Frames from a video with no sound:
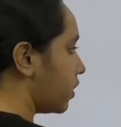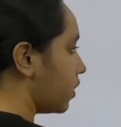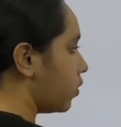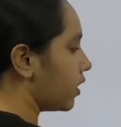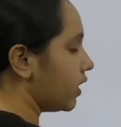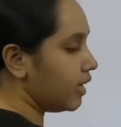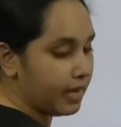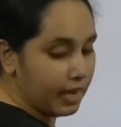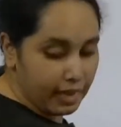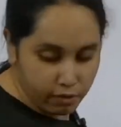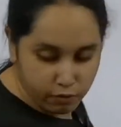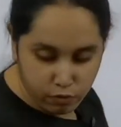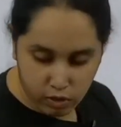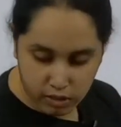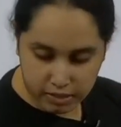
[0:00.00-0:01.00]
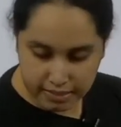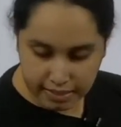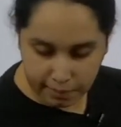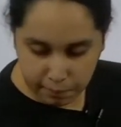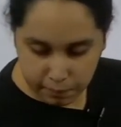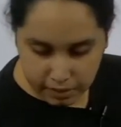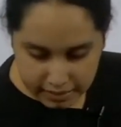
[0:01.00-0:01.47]
Okay, for
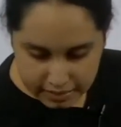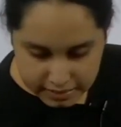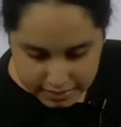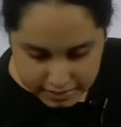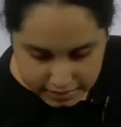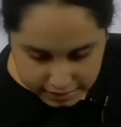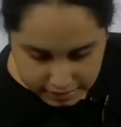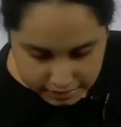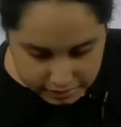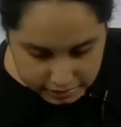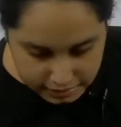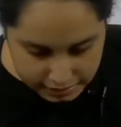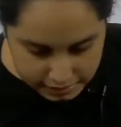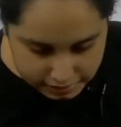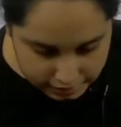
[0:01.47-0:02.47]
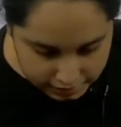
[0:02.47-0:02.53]
example, let's take an